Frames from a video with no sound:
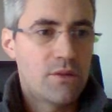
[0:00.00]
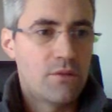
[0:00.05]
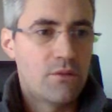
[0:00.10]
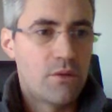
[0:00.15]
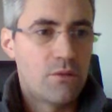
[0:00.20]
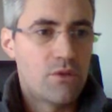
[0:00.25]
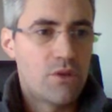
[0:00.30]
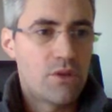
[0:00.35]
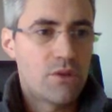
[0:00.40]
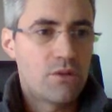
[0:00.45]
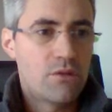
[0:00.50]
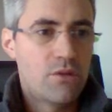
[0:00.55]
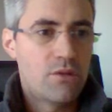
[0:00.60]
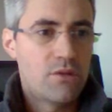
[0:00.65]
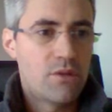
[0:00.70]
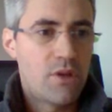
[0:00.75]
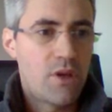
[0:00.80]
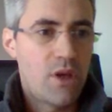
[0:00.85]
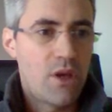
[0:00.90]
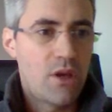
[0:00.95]
So I'm just going
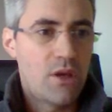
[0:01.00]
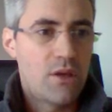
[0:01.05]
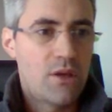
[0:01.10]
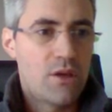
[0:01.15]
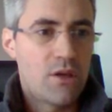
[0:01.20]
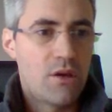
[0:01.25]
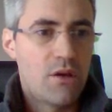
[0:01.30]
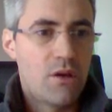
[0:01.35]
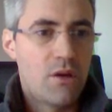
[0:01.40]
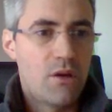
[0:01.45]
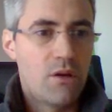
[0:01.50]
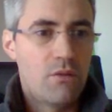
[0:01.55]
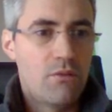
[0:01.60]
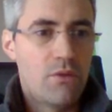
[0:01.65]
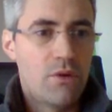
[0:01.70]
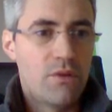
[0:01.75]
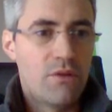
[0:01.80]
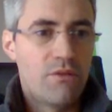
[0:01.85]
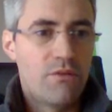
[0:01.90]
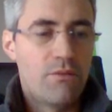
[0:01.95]
to take
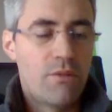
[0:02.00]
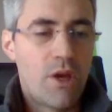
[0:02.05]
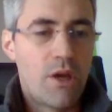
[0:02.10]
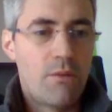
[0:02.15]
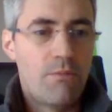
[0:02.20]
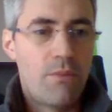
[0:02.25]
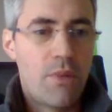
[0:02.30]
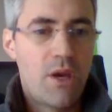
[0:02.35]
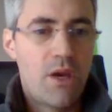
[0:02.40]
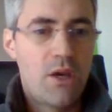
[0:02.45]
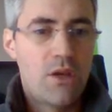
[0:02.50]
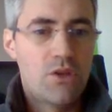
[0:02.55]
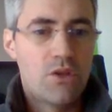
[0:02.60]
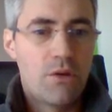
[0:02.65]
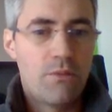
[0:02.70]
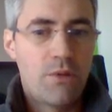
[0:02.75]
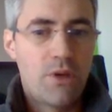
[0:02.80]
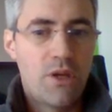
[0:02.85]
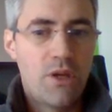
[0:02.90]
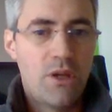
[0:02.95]
one of my
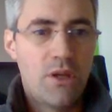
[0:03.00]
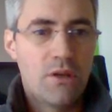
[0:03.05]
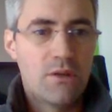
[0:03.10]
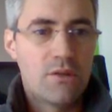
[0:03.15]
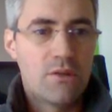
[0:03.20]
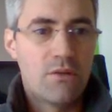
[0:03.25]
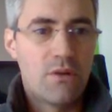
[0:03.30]
page up here.